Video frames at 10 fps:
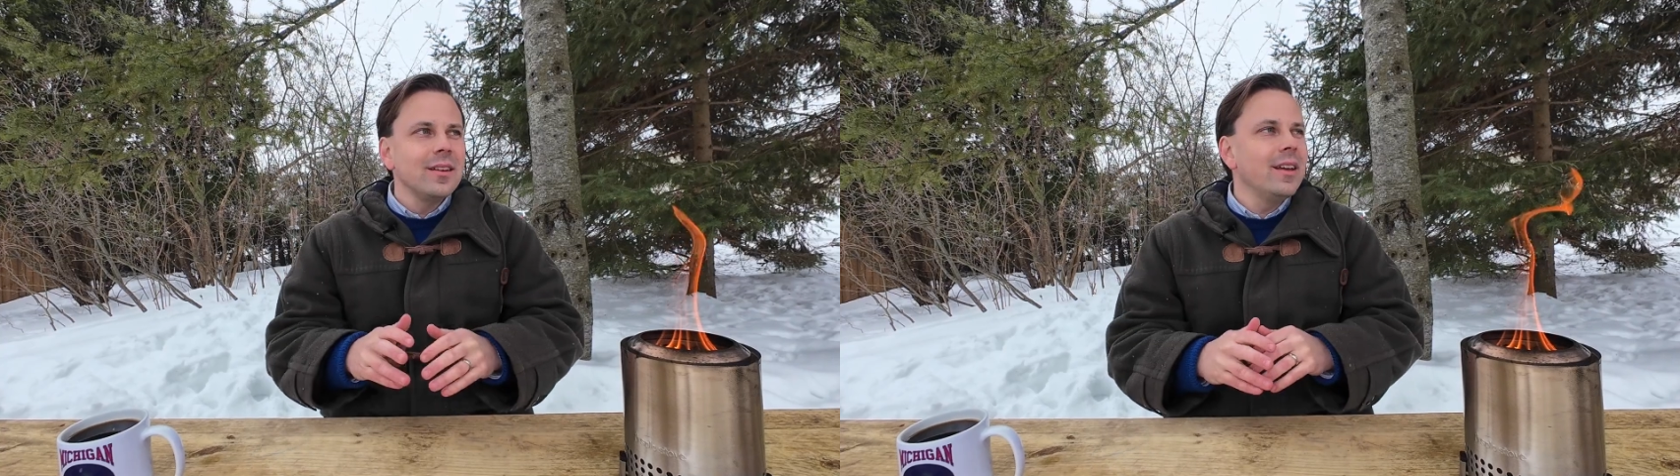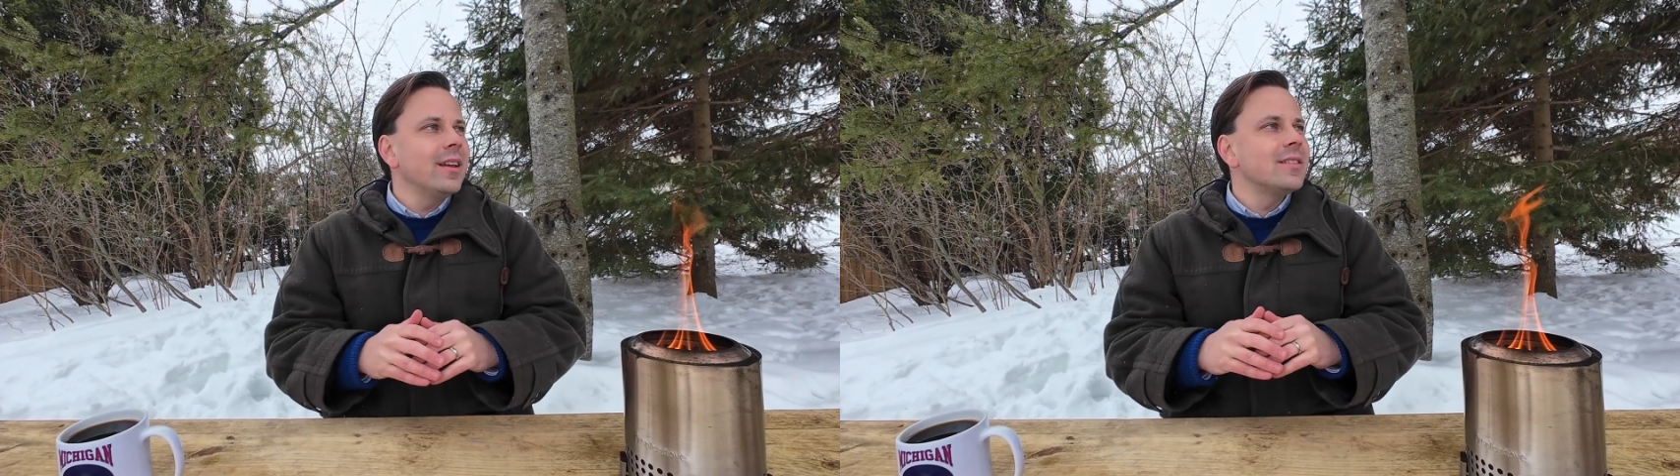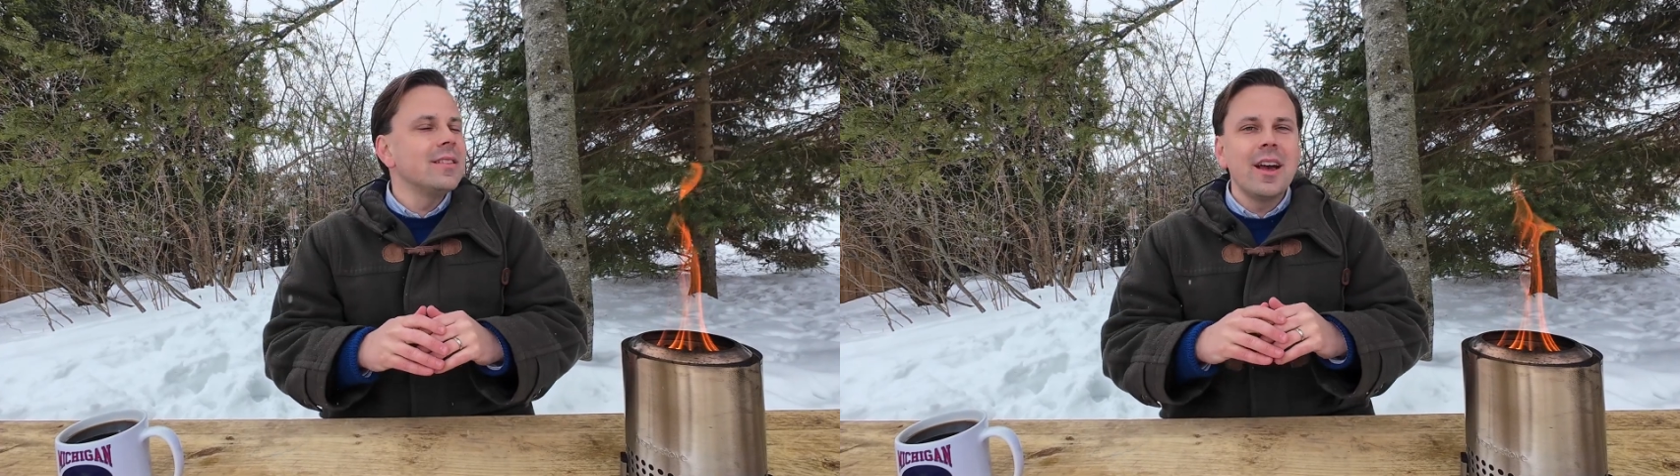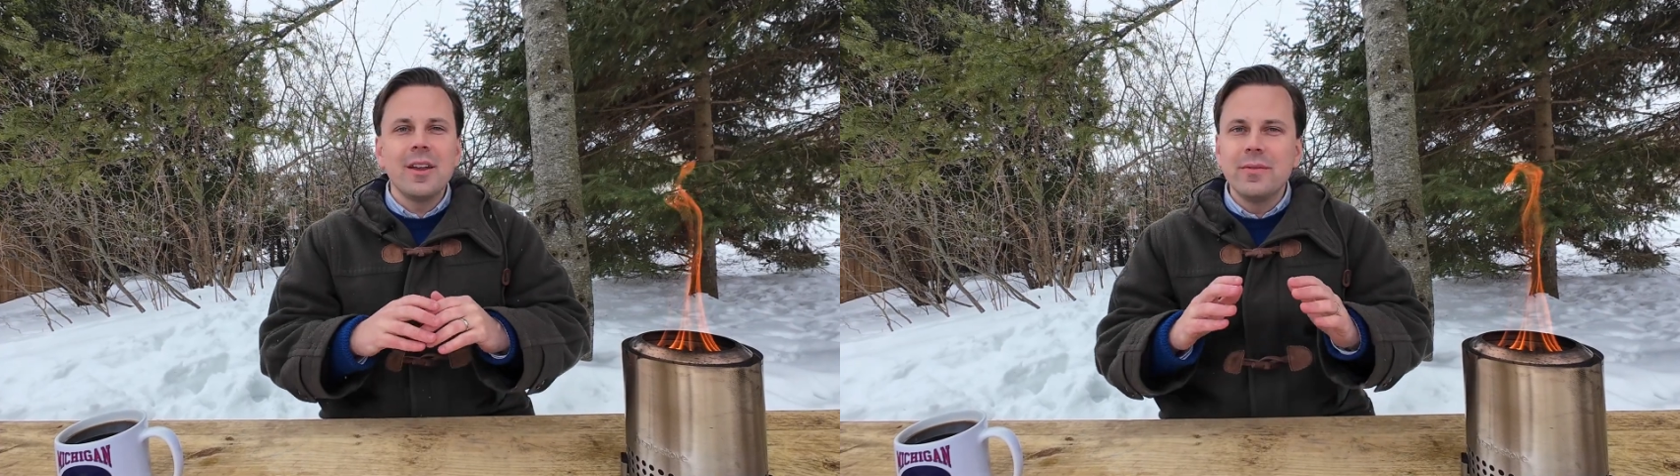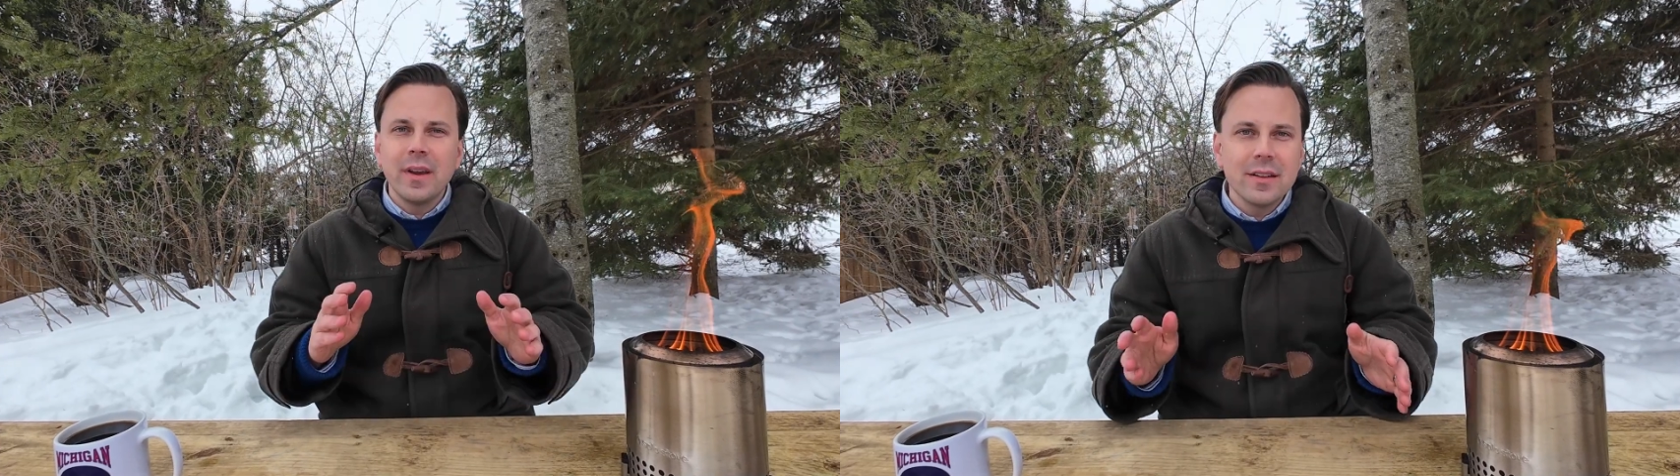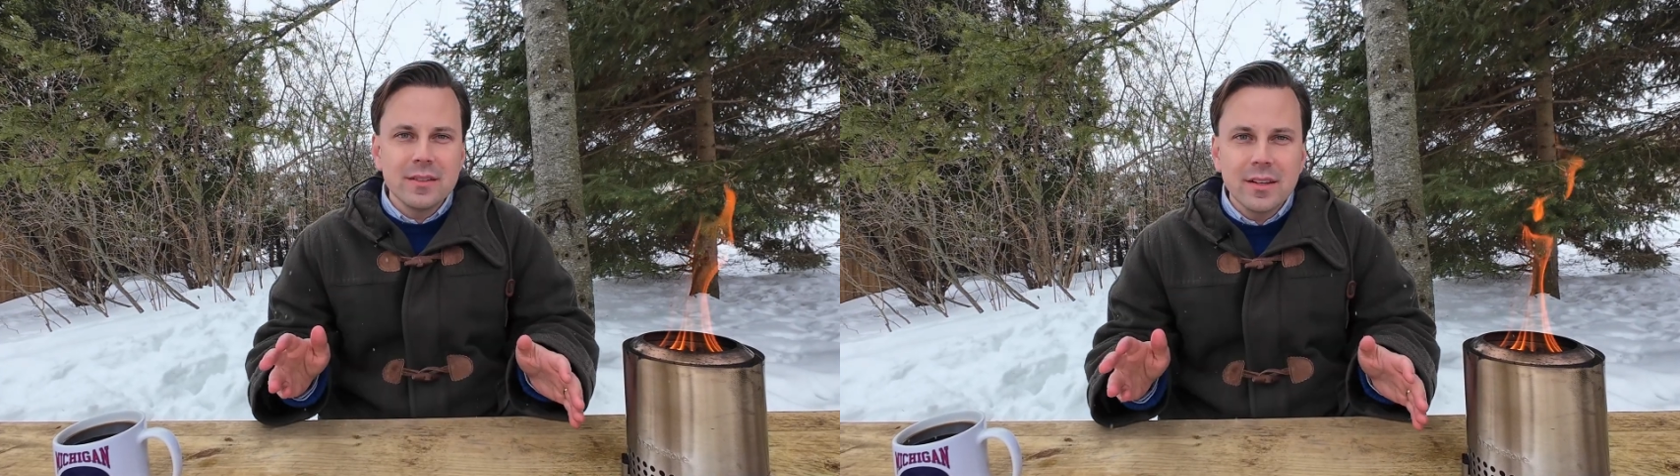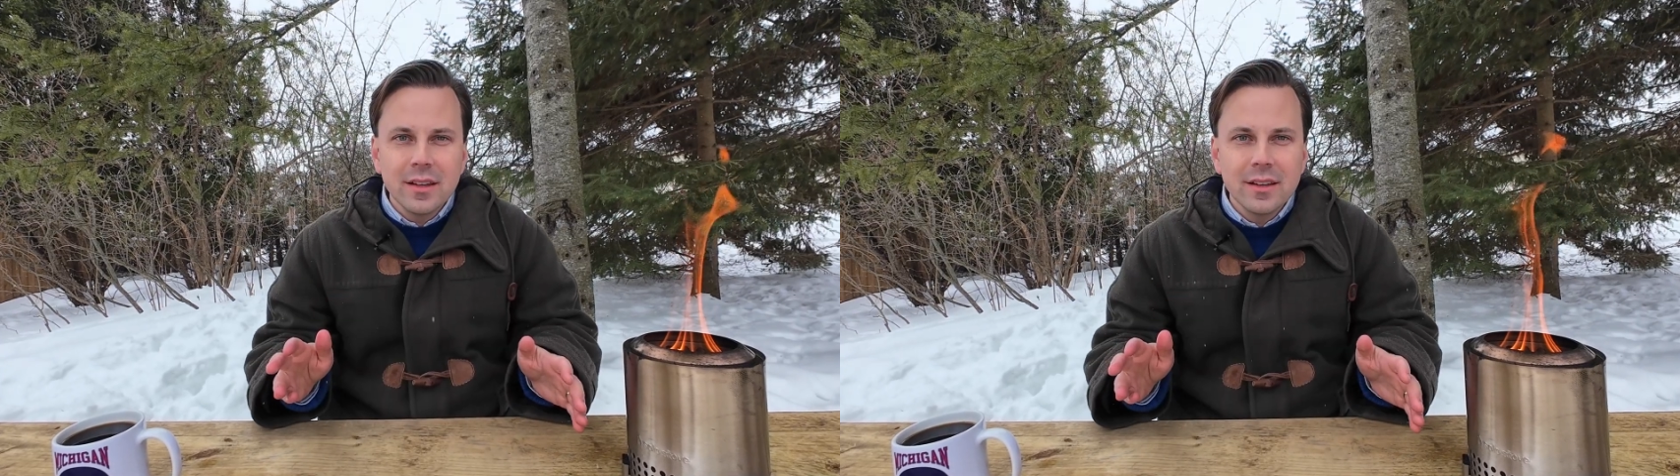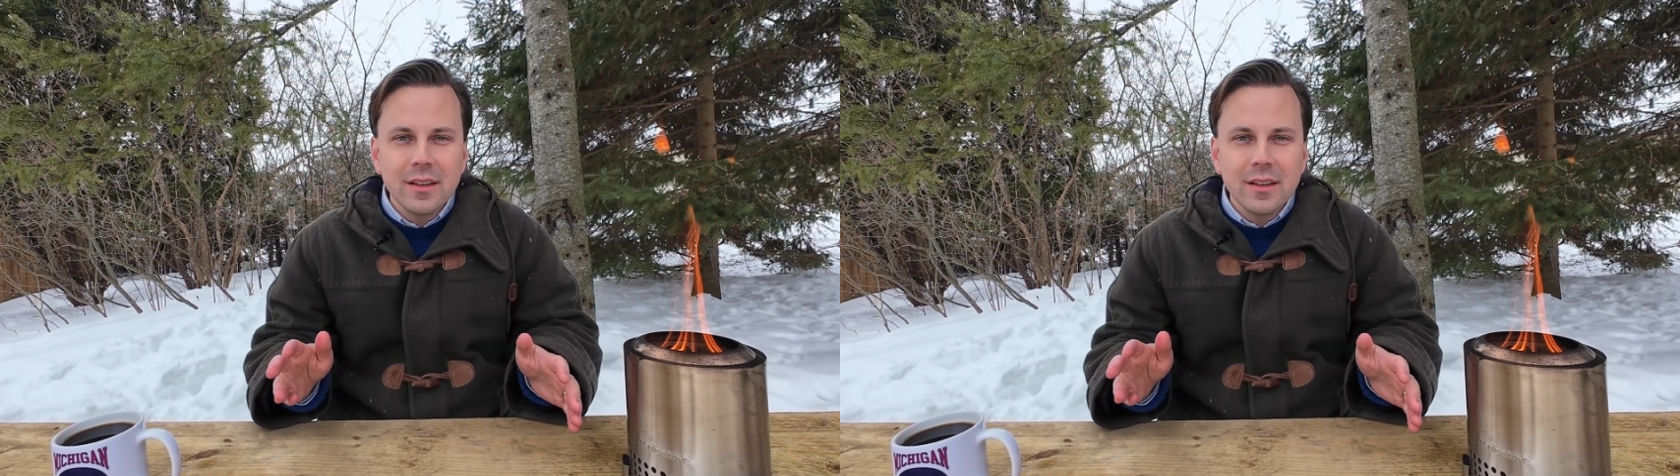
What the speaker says: It's not fancy.